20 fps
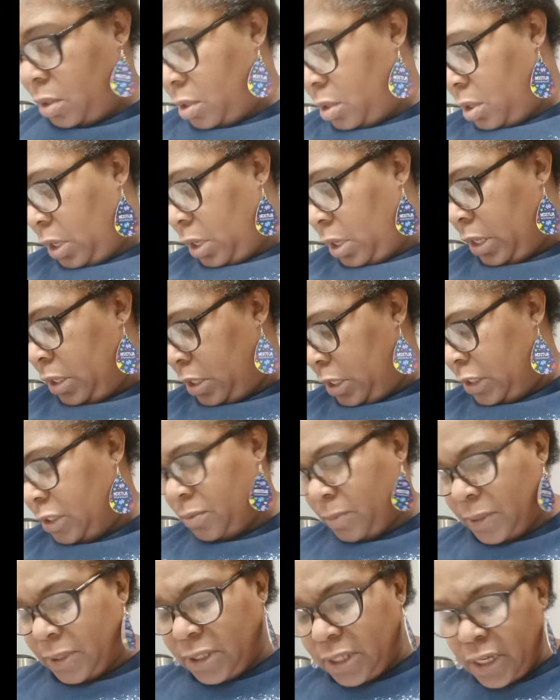And this
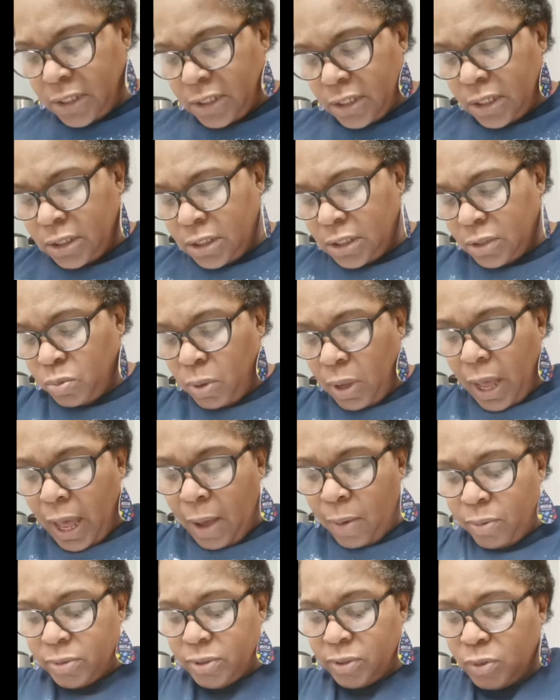one says, is this one
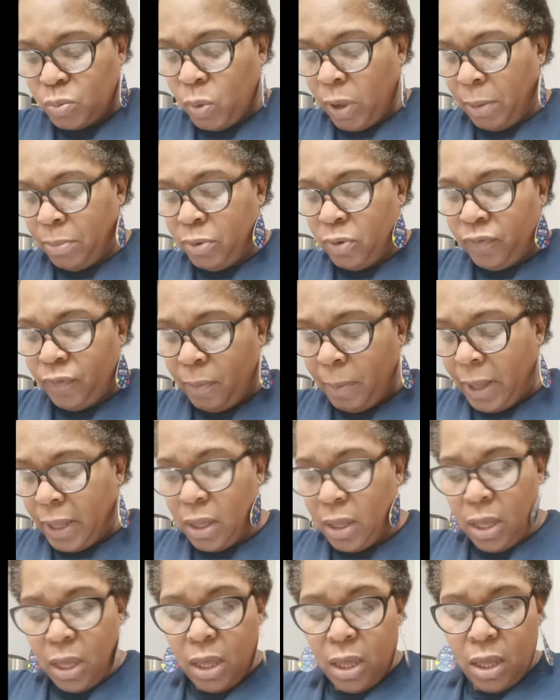I wear blue for my
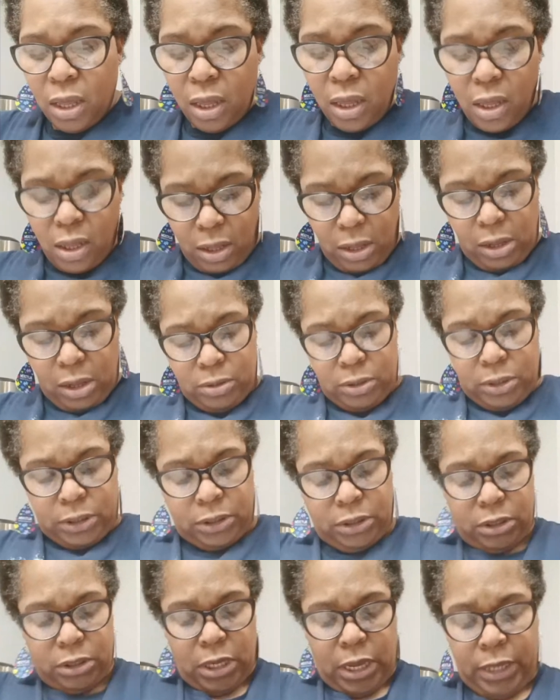
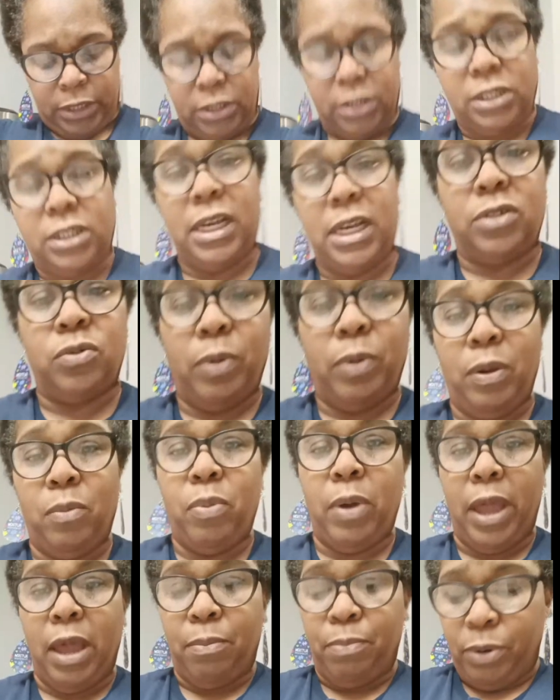just it just says we
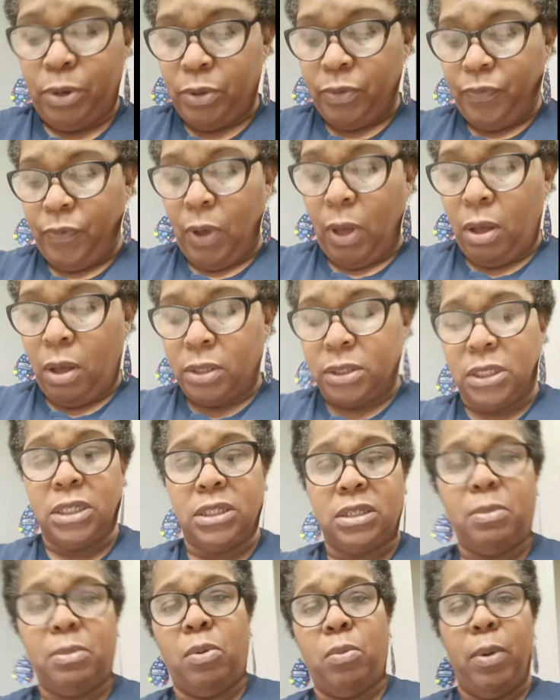wear blue for
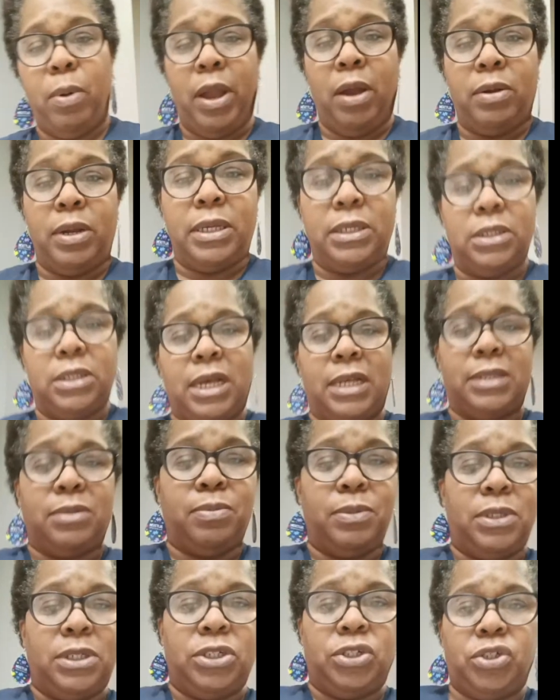autism awareness. That's
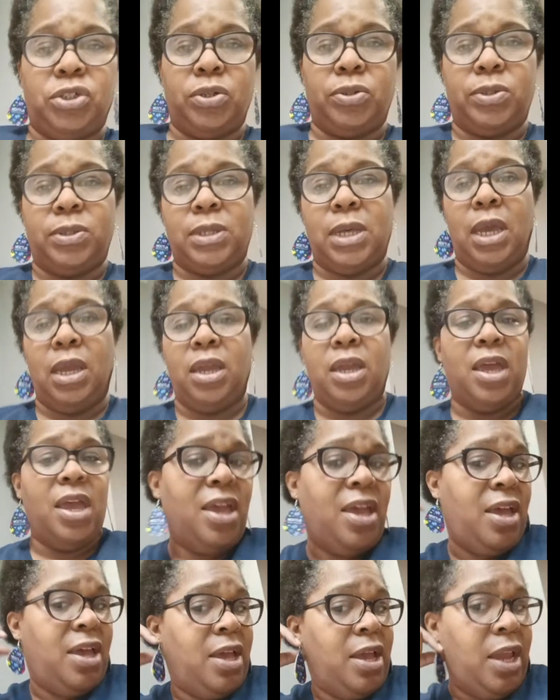what this shirt say.
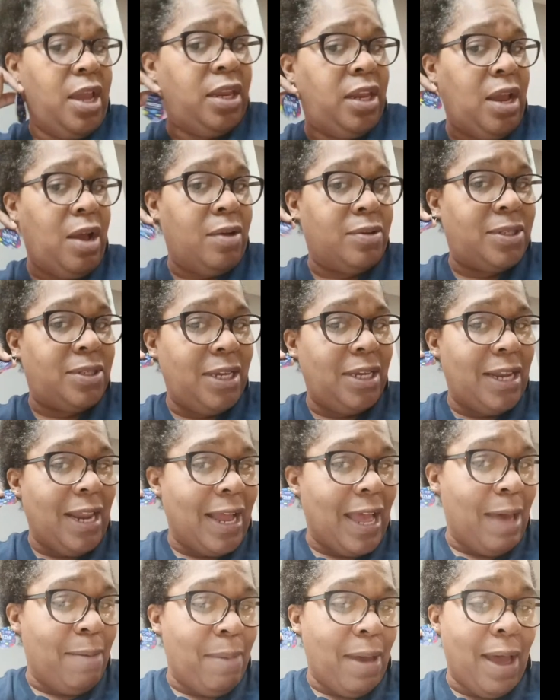And y'all see it, I
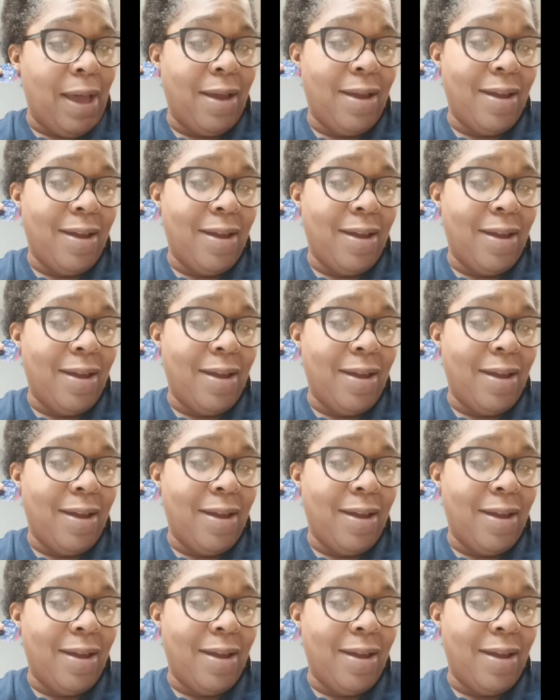got my